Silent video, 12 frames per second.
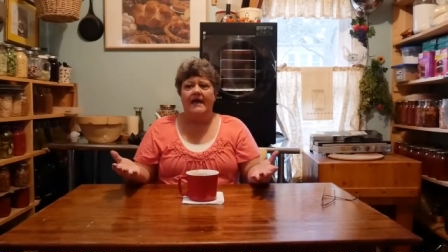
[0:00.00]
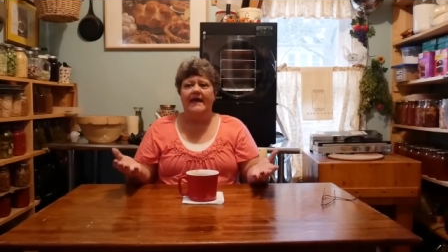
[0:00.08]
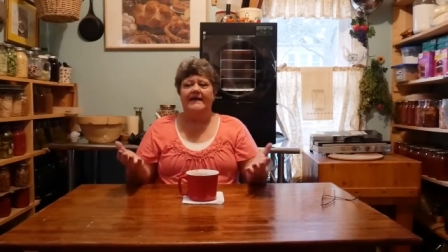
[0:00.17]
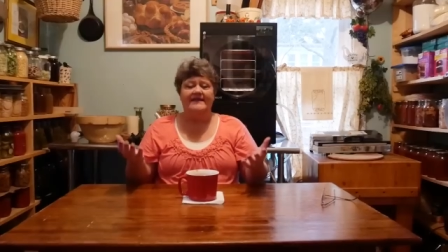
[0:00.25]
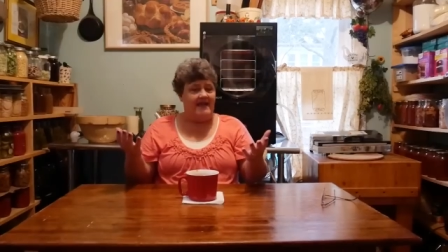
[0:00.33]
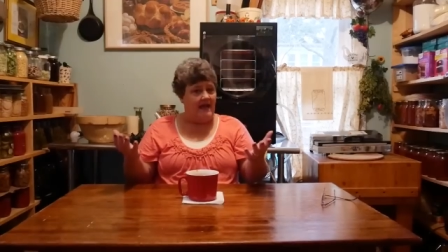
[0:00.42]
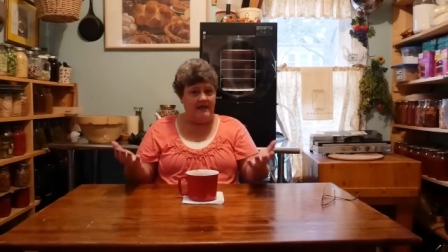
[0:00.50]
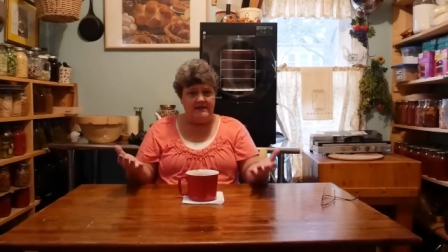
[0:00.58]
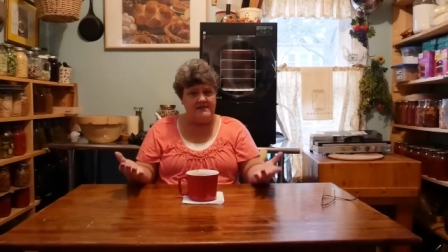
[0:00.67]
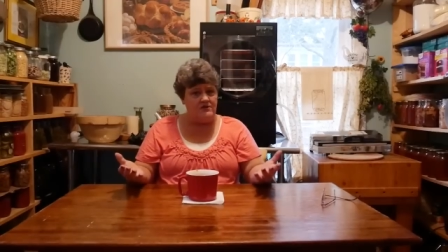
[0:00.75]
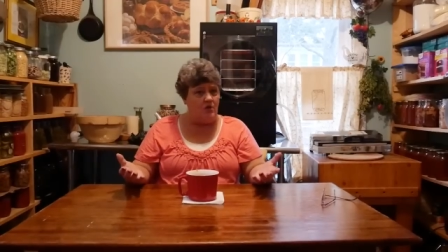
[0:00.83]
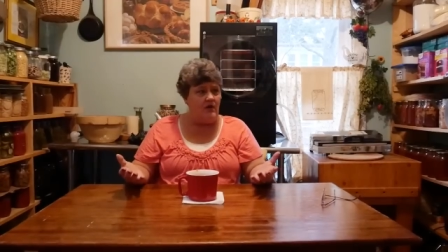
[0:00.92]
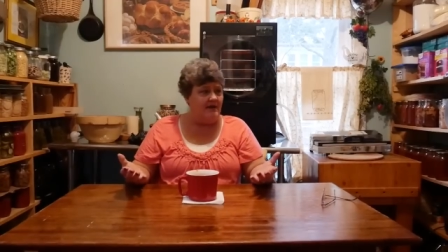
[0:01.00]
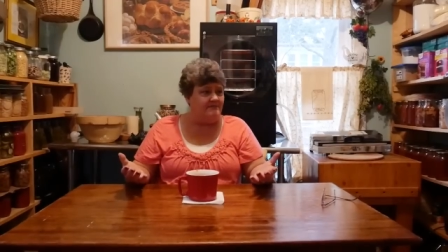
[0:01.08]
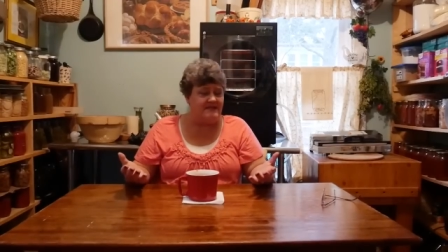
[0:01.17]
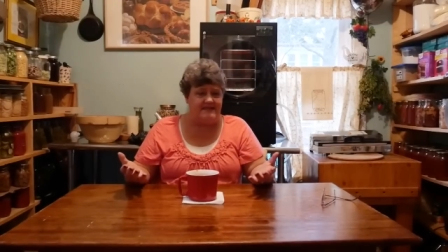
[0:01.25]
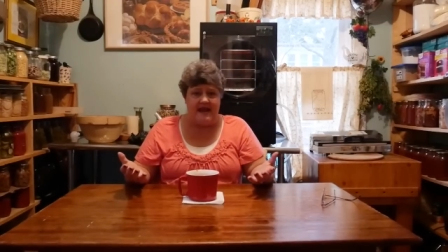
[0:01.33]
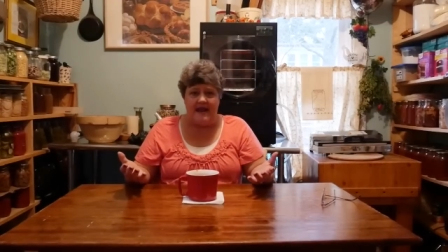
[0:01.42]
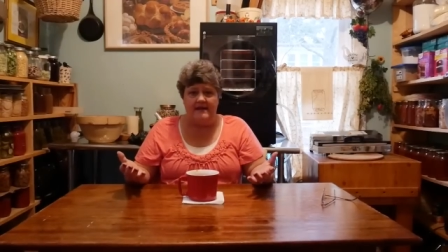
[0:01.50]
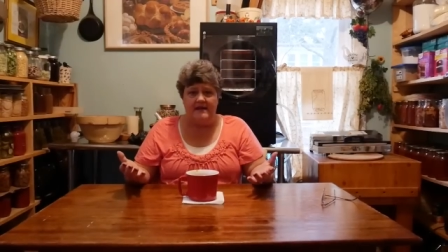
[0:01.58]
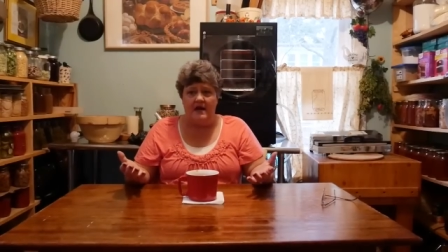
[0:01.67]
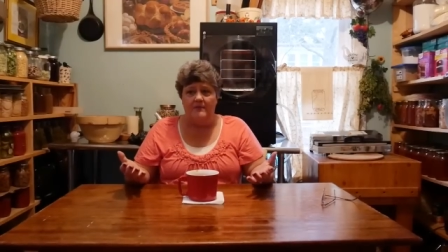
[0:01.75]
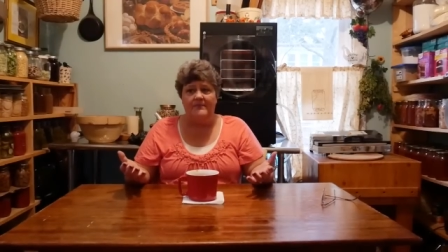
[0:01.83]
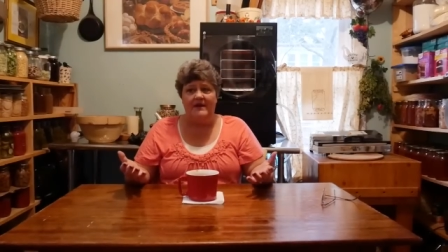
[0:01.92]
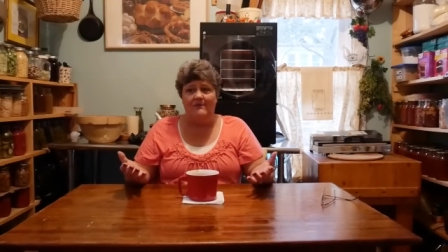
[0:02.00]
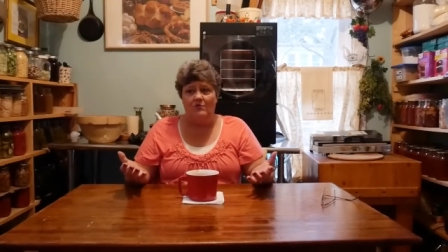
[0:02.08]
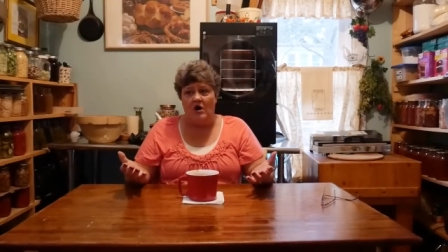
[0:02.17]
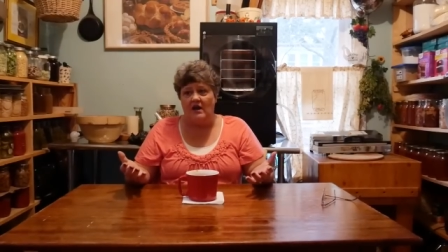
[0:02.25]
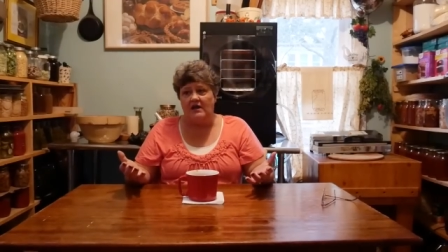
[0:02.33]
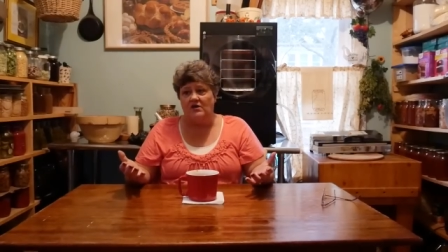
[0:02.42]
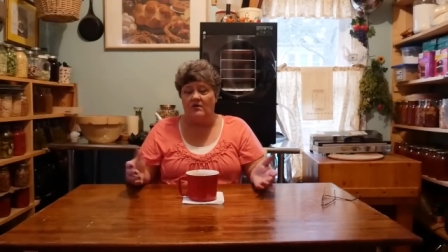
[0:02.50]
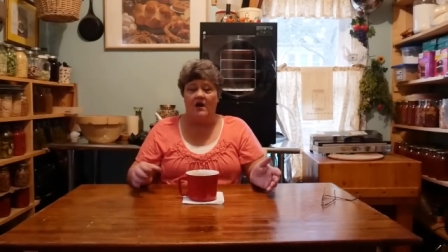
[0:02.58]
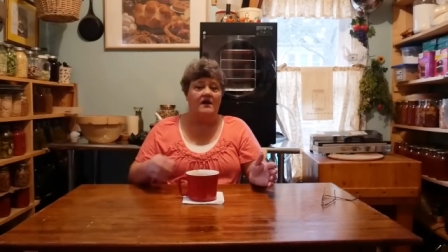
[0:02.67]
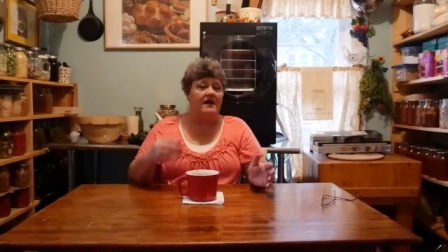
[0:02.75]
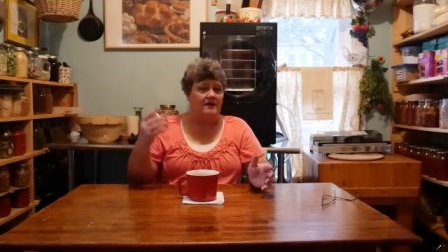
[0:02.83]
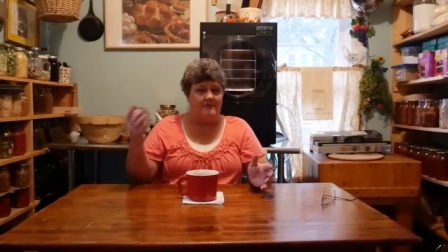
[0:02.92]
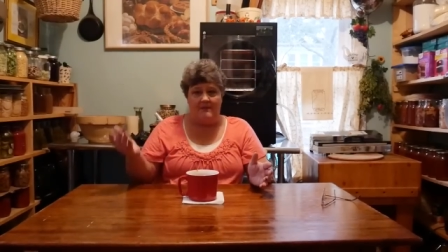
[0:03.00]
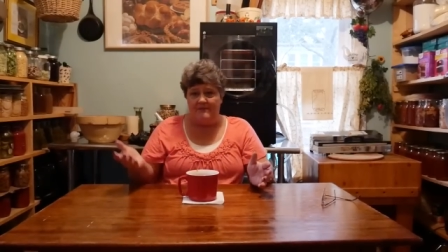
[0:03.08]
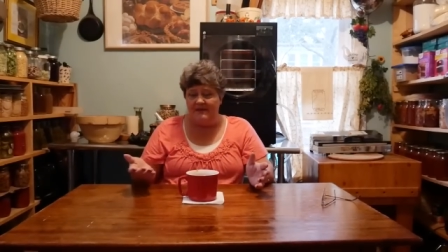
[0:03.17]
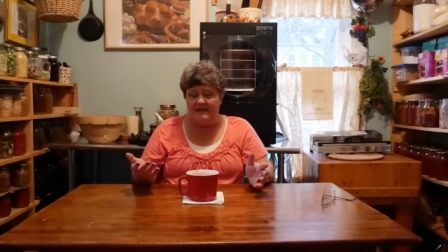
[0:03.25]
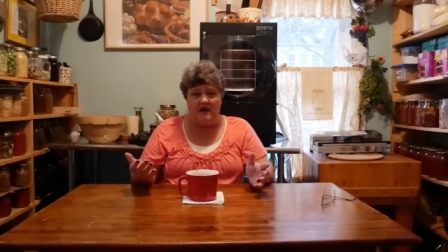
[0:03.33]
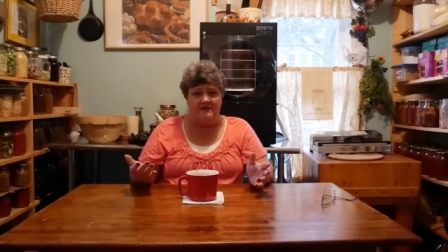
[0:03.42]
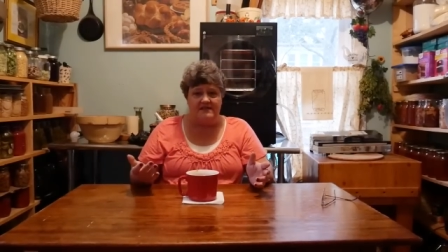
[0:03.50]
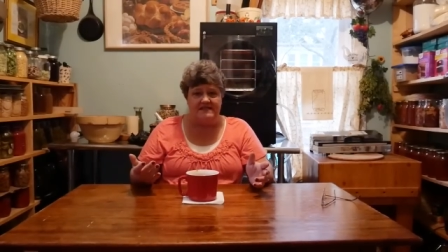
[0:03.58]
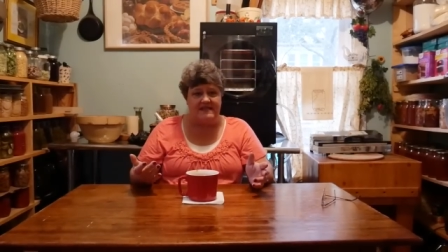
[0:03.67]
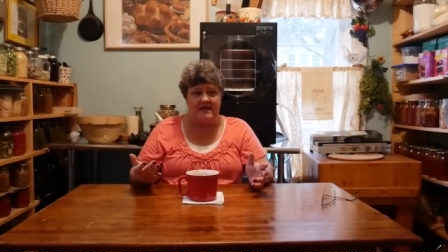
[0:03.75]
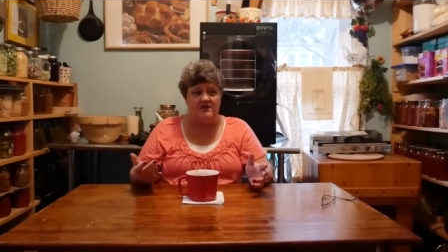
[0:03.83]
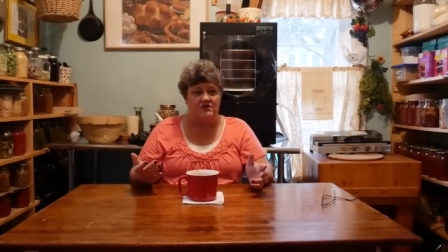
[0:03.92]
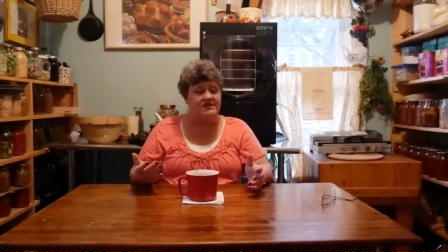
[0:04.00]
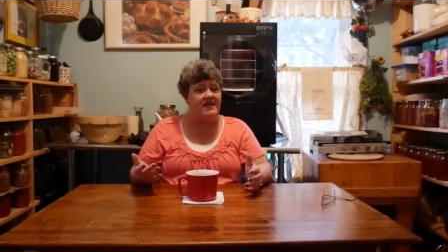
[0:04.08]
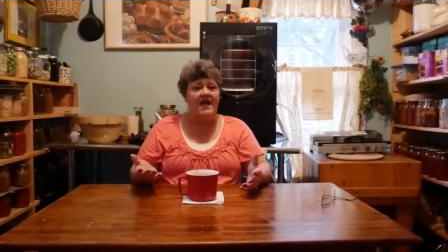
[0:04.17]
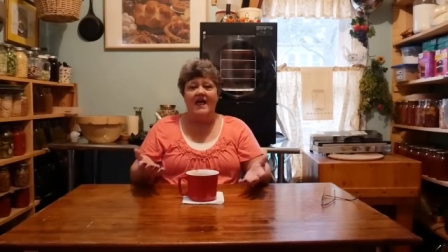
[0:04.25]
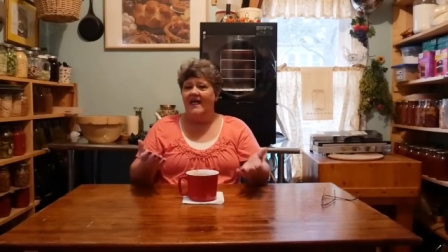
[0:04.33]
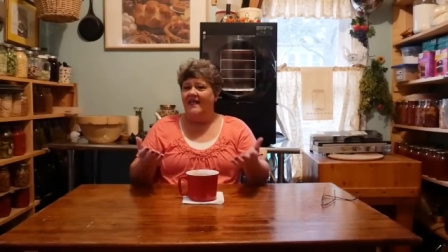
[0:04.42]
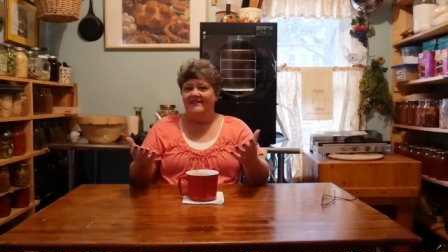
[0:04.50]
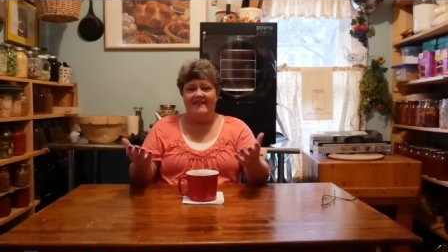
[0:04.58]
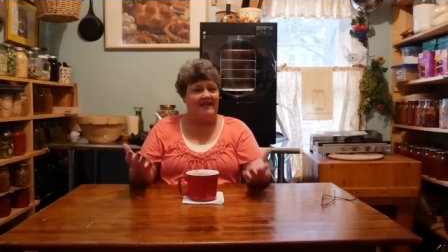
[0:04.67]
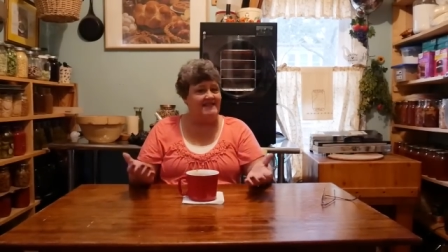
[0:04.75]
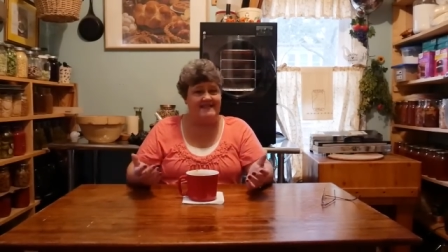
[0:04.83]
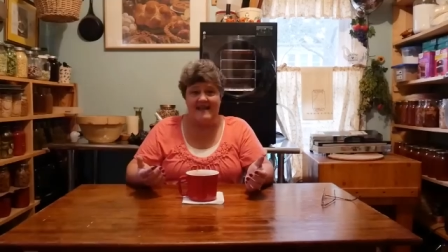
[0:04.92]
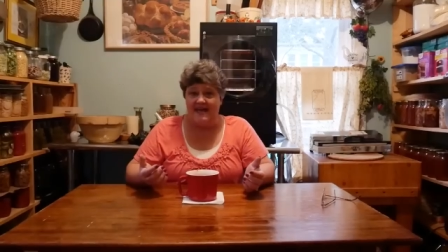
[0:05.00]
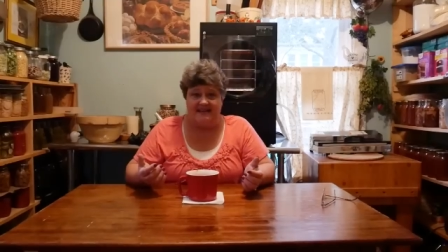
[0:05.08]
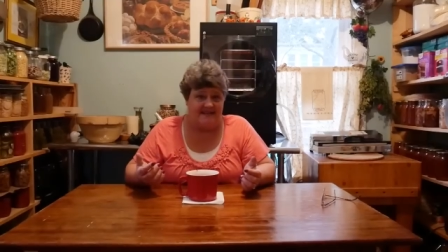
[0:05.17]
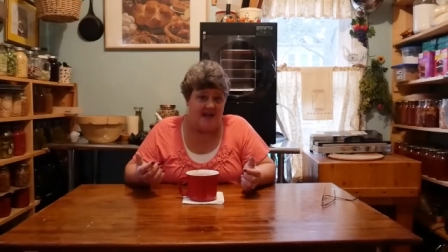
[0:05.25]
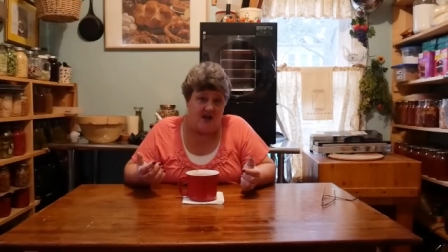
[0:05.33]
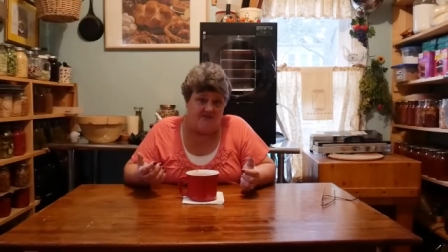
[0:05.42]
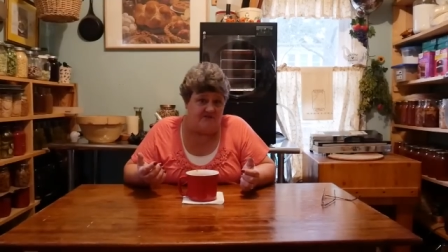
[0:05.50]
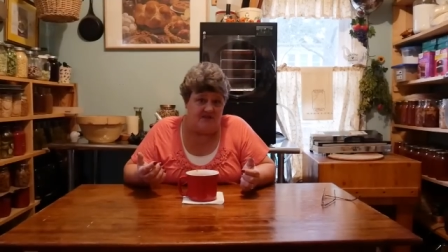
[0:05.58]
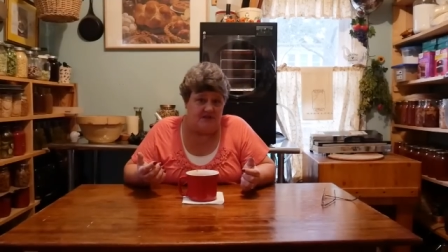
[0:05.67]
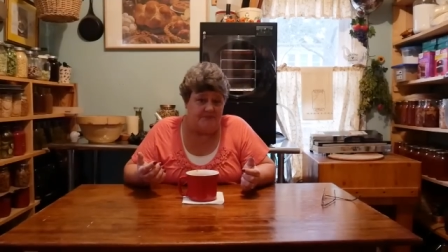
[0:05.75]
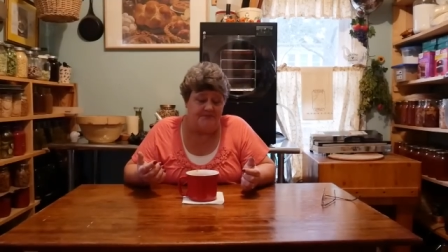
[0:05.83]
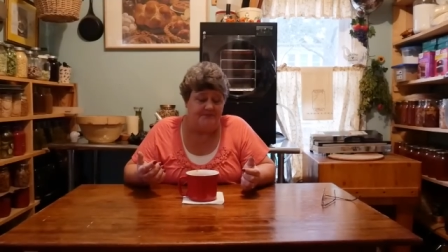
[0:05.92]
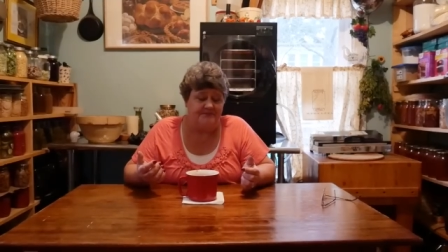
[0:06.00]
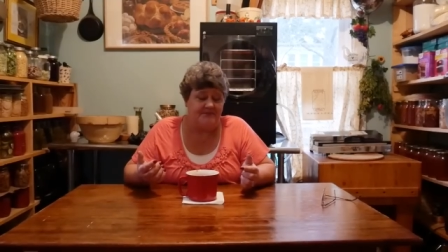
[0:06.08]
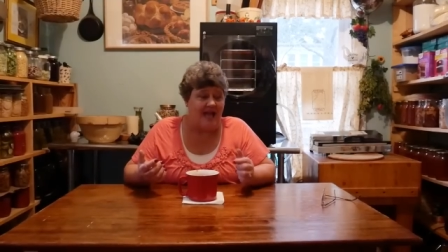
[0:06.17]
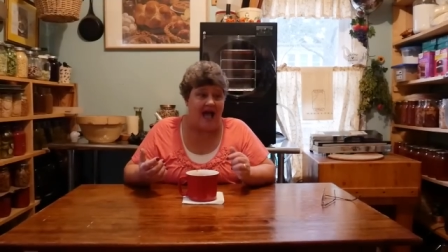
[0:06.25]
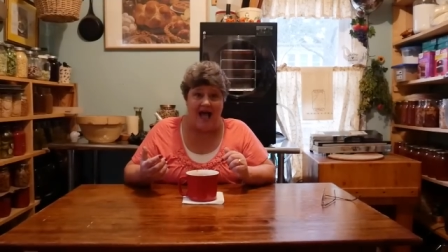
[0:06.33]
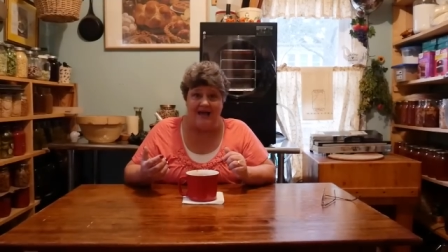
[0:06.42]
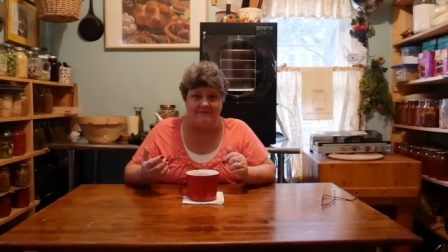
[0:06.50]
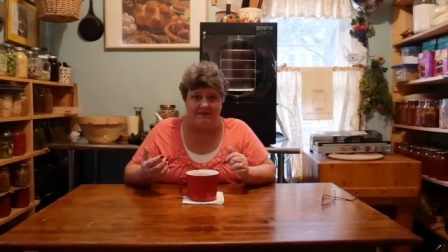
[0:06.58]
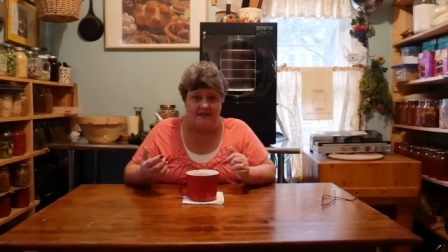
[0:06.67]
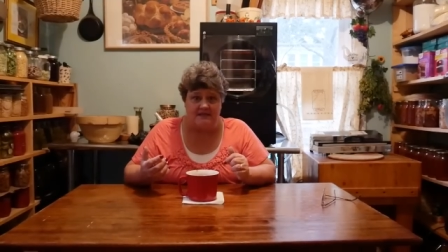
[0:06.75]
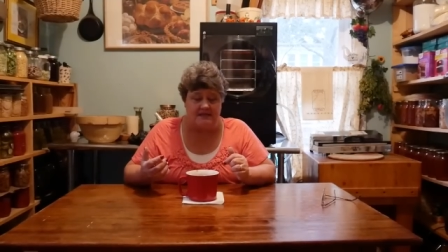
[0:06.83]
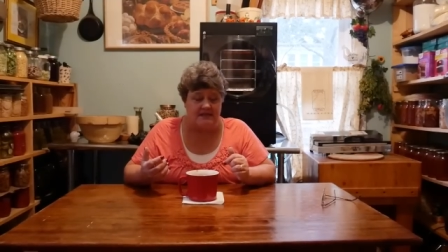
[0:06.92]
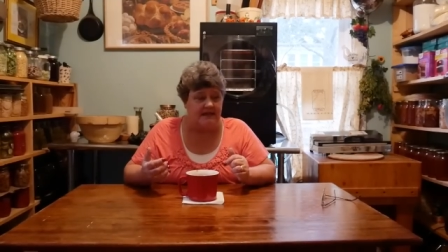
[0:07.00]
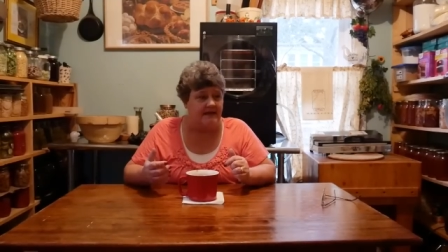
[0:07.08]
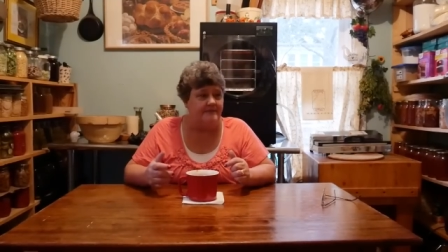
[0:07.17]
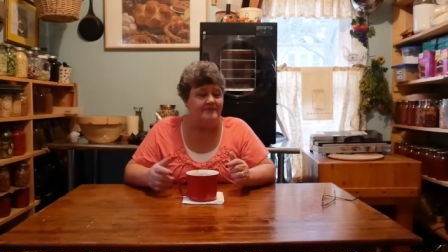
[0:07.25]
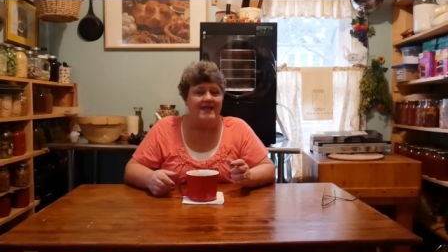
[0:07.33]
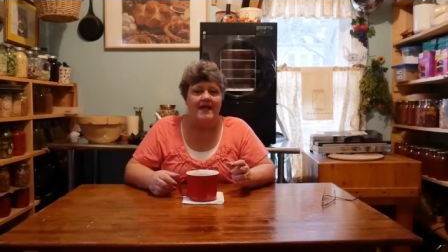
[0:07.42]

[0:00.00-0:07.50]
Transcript: And yes, though I'm standing up and I'm walking around and I'm up and down the stairs, that's not enough, obviously.